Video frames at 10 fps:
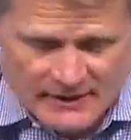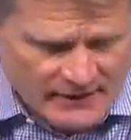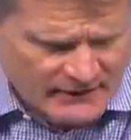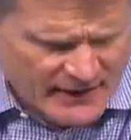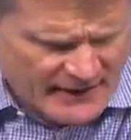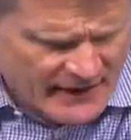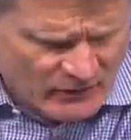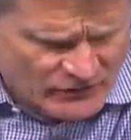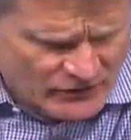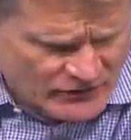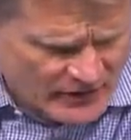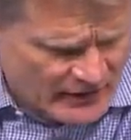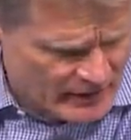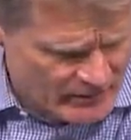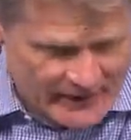uh, I think I was just
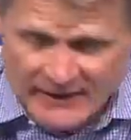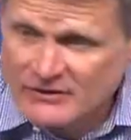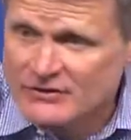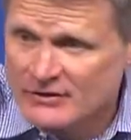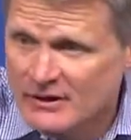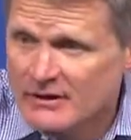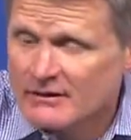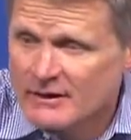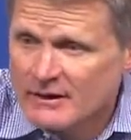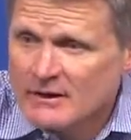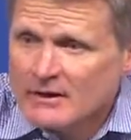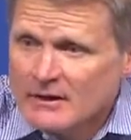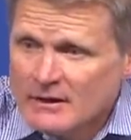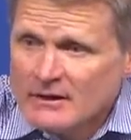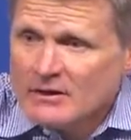telling him, hey, let's, uh,
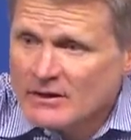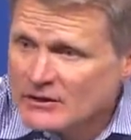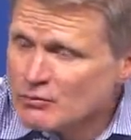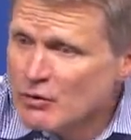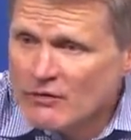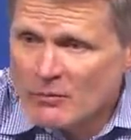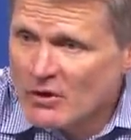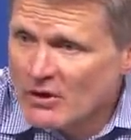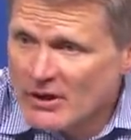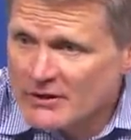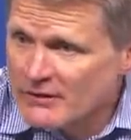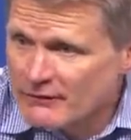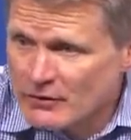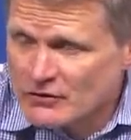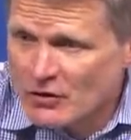you know, let's move the ball onto the
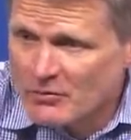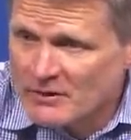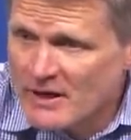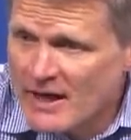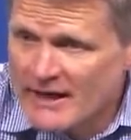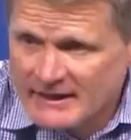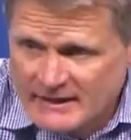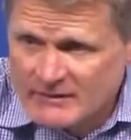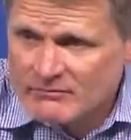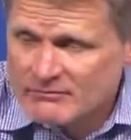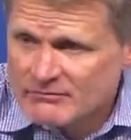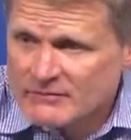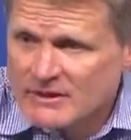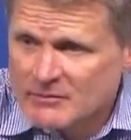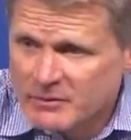first open guy and keep
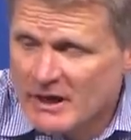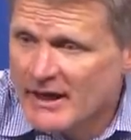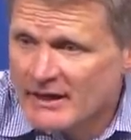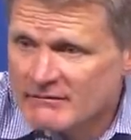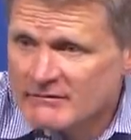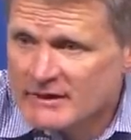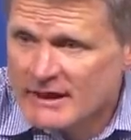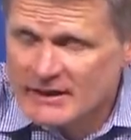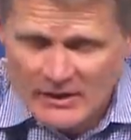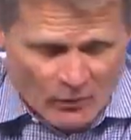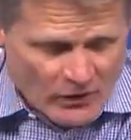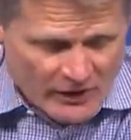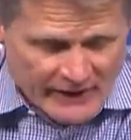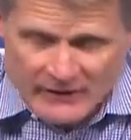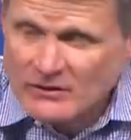keep playing, and uh, we're going
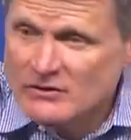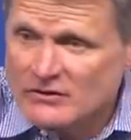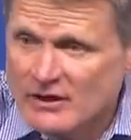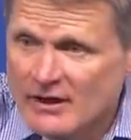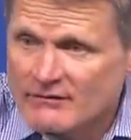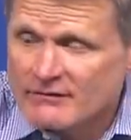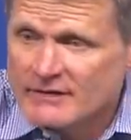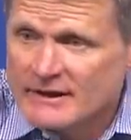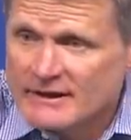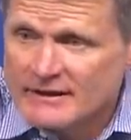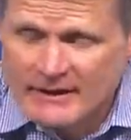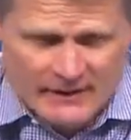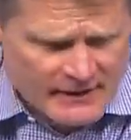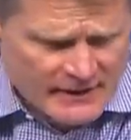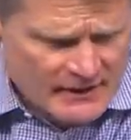to get good stuff. And uh,
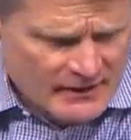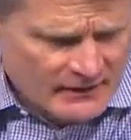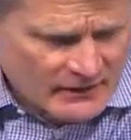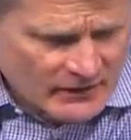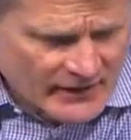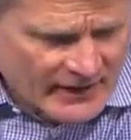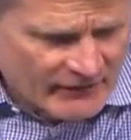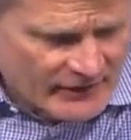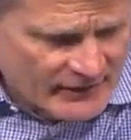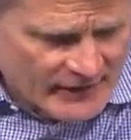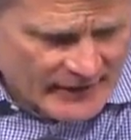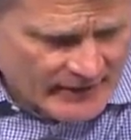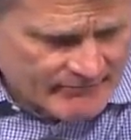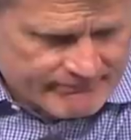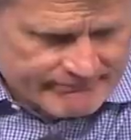you know, Kevin,
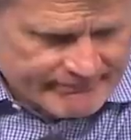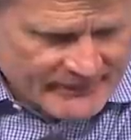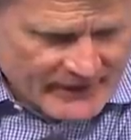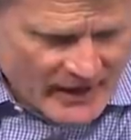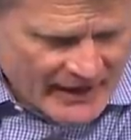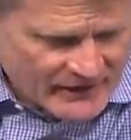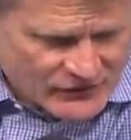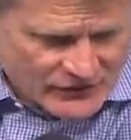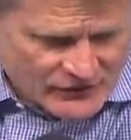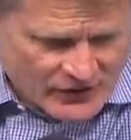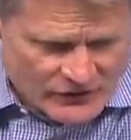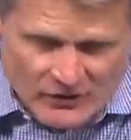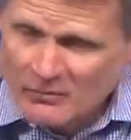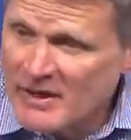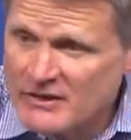um, the guy is just such an
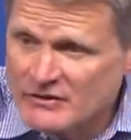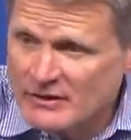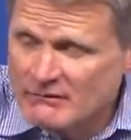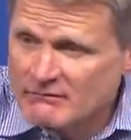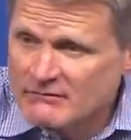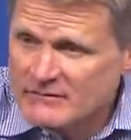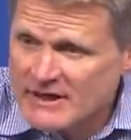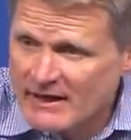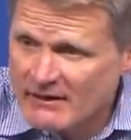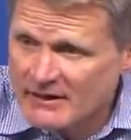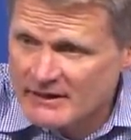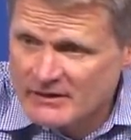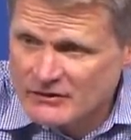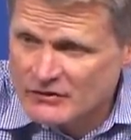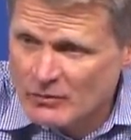amazing talent. He
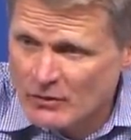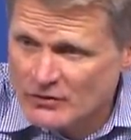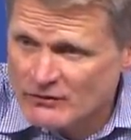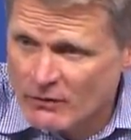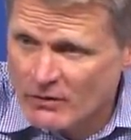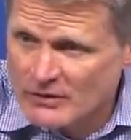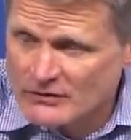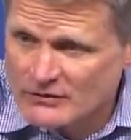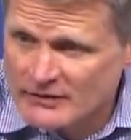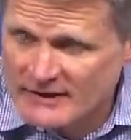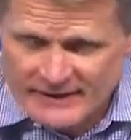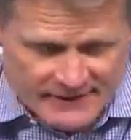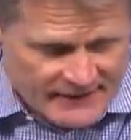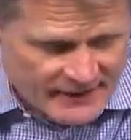does so much for us, and